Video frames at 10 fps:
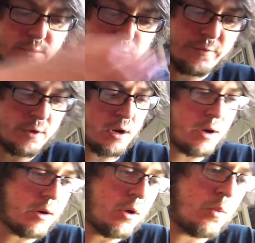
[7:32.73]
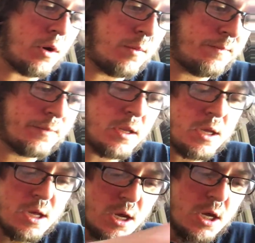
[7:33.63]
But if you're not, oh well.
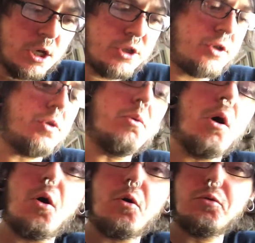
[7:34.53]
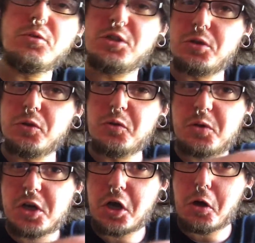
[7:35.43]
Too old, too
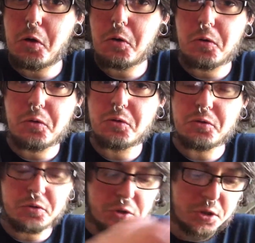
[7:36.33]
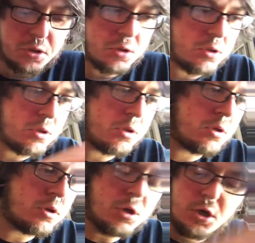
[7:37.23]
cold.
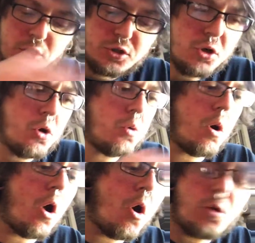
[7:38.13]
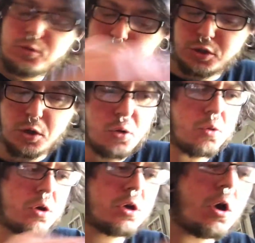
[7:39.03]
Too old, too
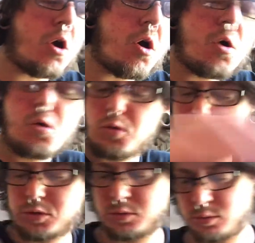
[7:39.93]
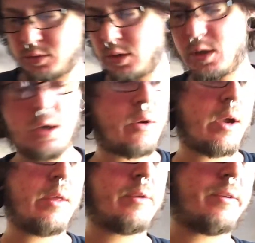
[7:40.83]
cold. Okay,
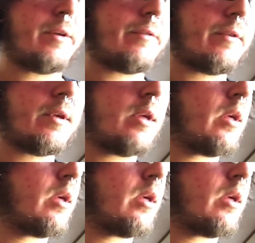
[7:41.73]
that's enough.